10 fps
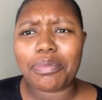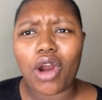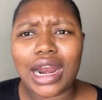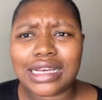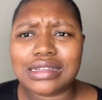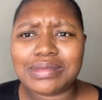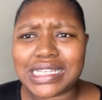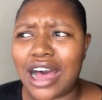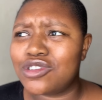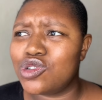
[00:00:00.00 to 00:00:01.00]
products
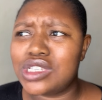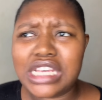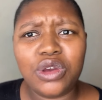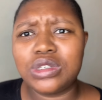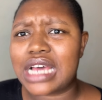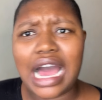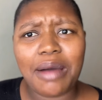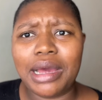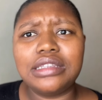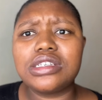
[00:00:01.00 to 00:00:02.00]
themselves, you see, ah,
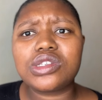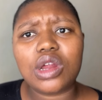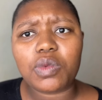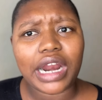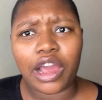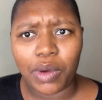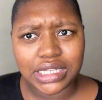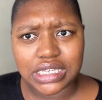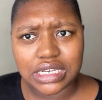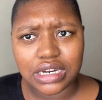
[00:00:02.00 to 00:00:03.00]
man, this is not what I
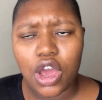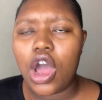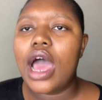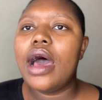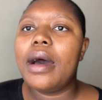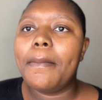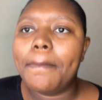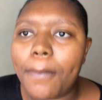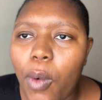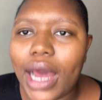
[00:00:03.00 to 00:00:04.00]
wanted.
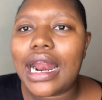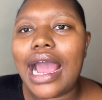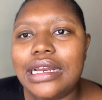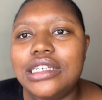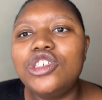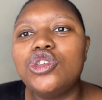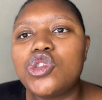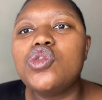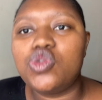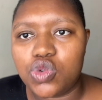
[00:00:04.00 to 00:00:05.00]
What I need
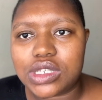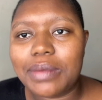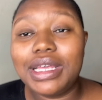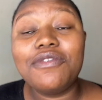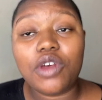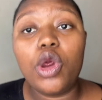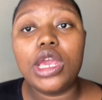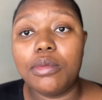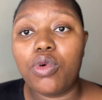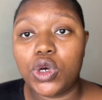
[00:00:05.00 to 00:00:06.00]
you to do, something
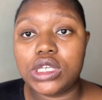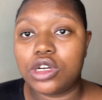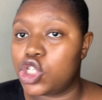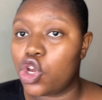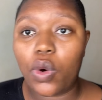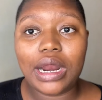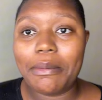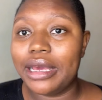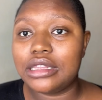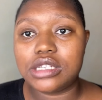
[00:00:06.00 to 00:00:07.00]
very important, because you don't want to
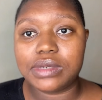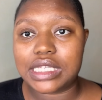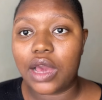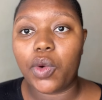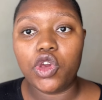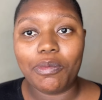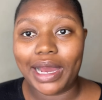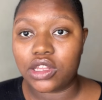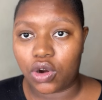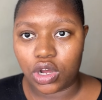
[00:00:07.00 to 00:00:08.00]
make this mistake where you
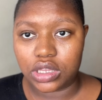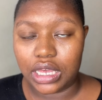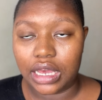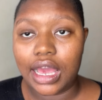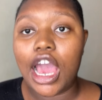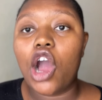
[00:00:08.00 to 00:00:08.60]
buy the wrong thing.